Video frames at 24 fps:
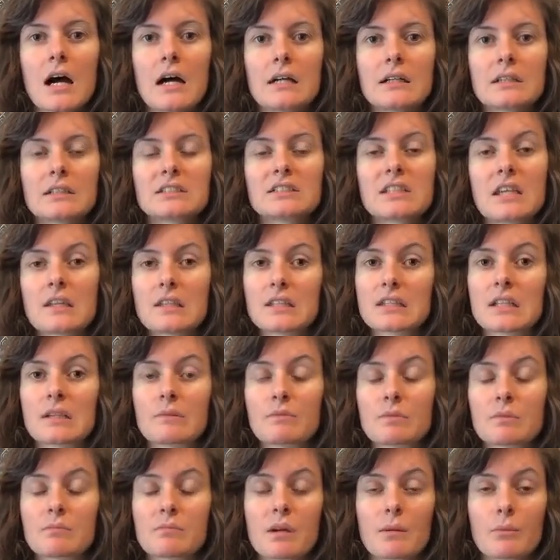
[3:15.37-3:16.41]
Same
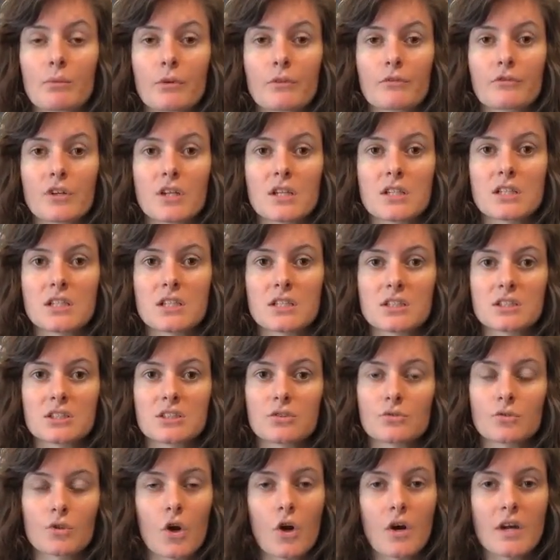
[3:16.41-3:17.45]
thing with my boyfriend, he's
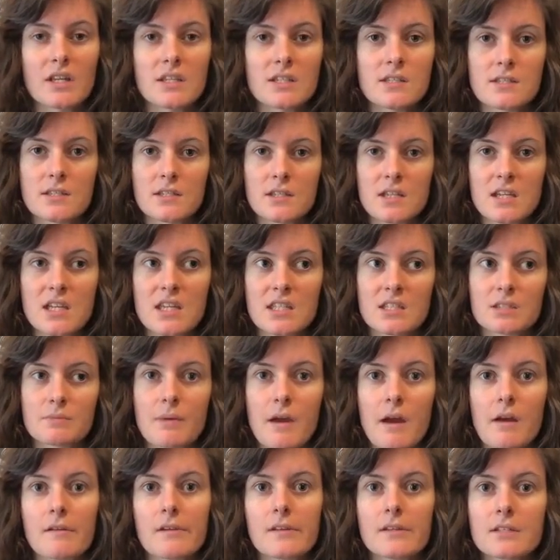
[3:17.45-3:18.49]
still got his at his
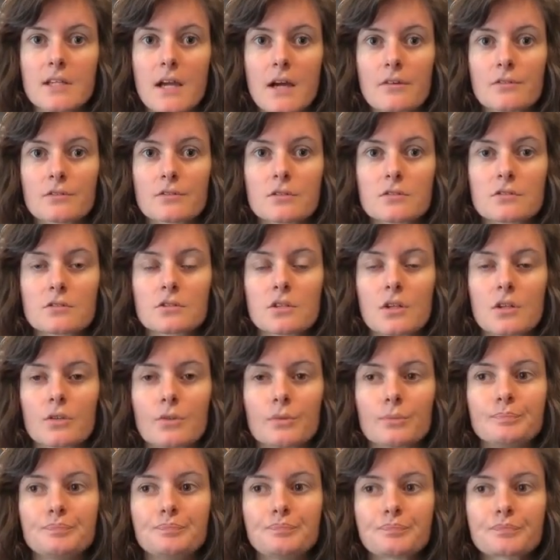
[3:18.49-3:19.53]
parents' house.
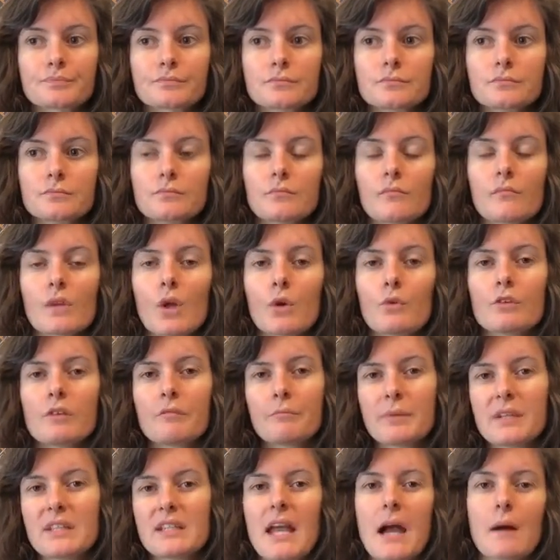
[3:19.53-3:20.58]
So we've
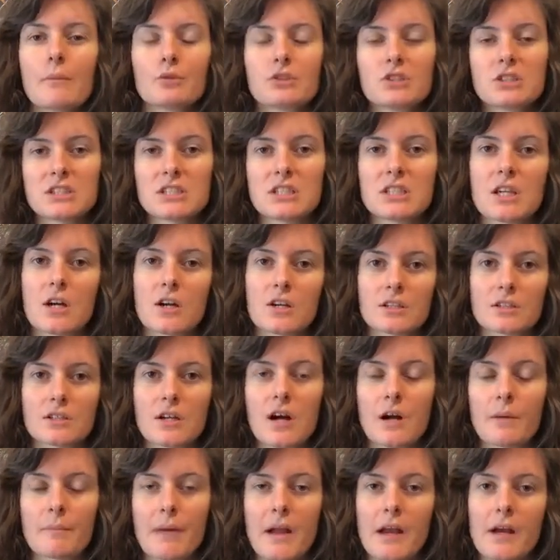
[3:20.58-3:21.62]
been able to see
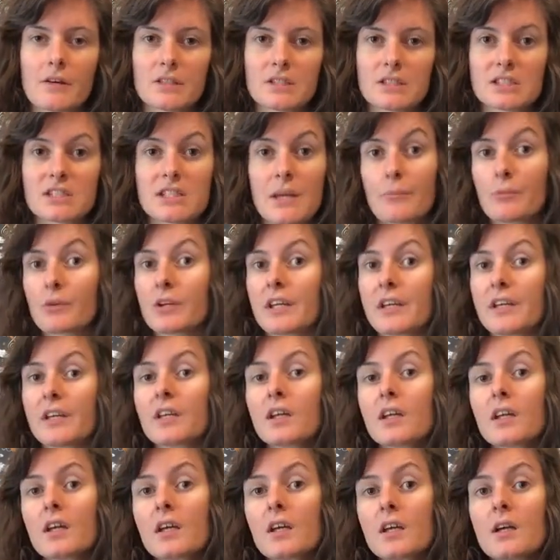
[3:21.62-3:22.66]
our parents separately,
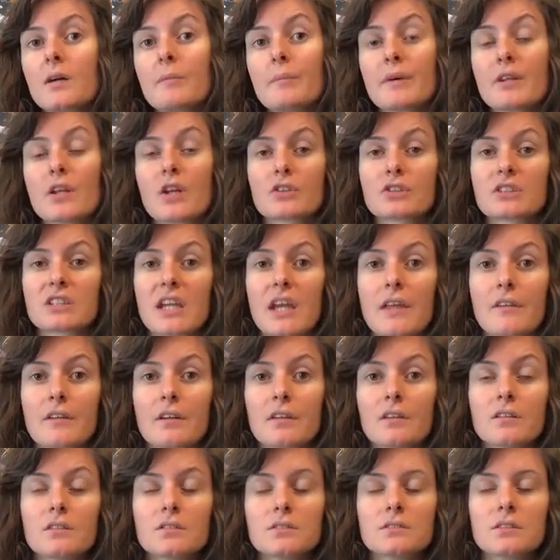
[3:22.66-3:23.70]
but not
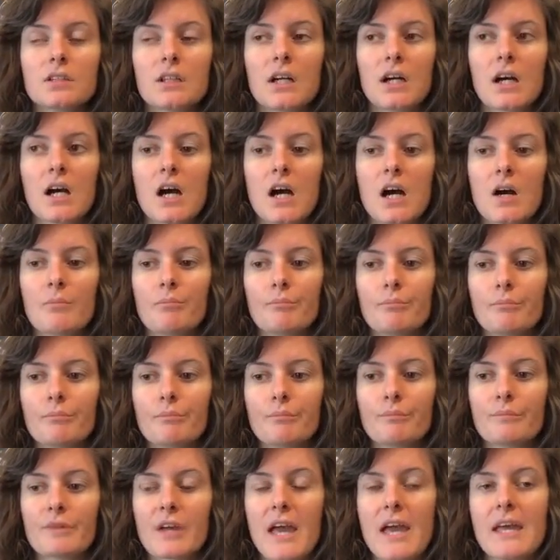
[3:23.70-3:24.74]
together.
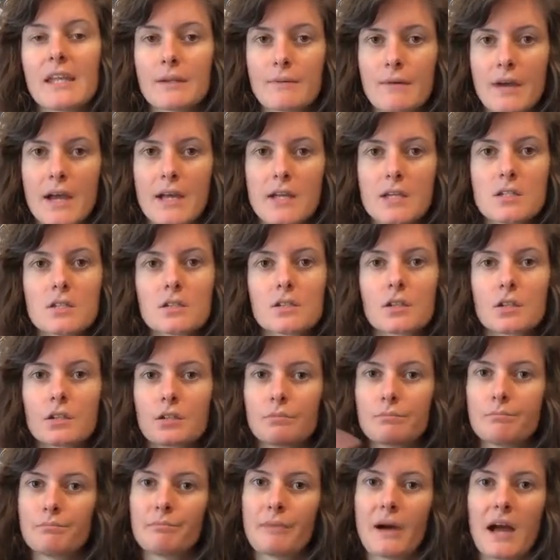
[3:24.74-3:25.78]
Anyway,
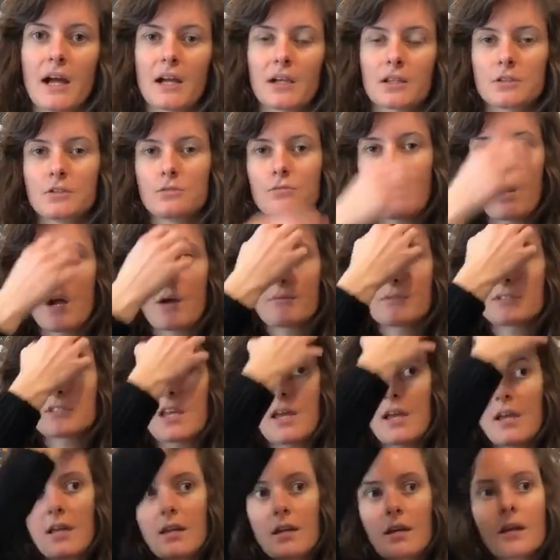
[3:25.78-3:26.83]
back to what I was
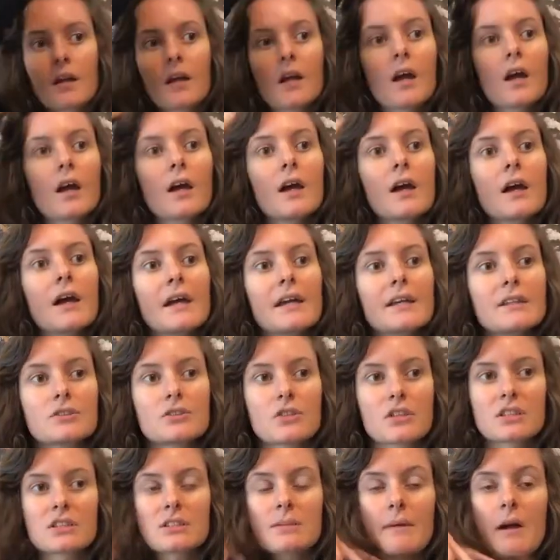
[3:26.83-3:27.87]
saying. It
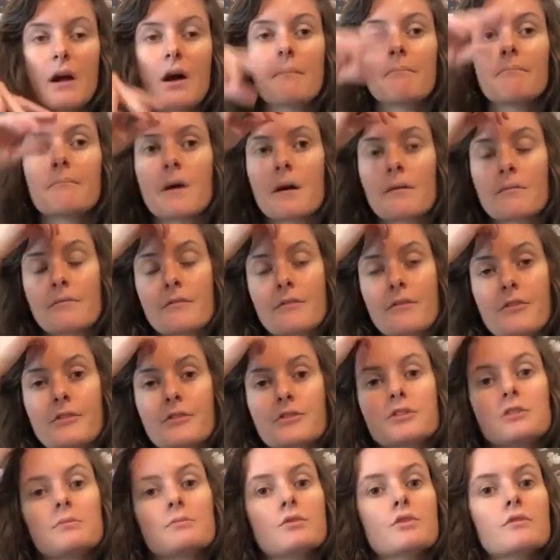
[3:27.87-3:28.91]
took us about a
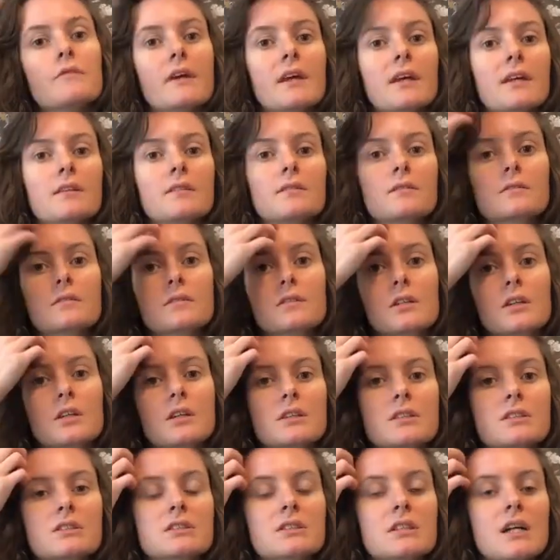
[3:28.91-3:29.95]
month to move in
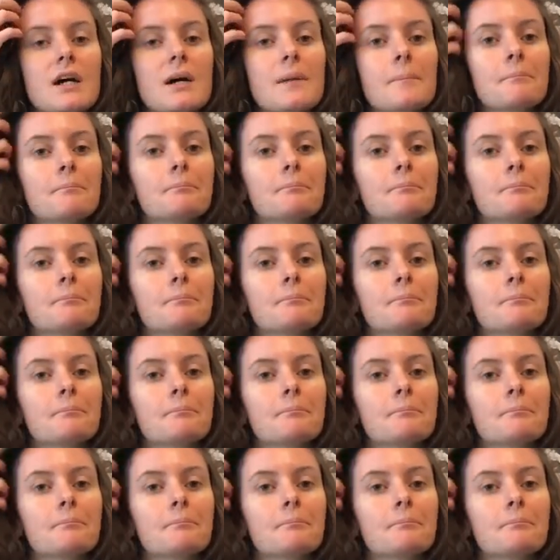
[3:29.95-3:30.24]
because, I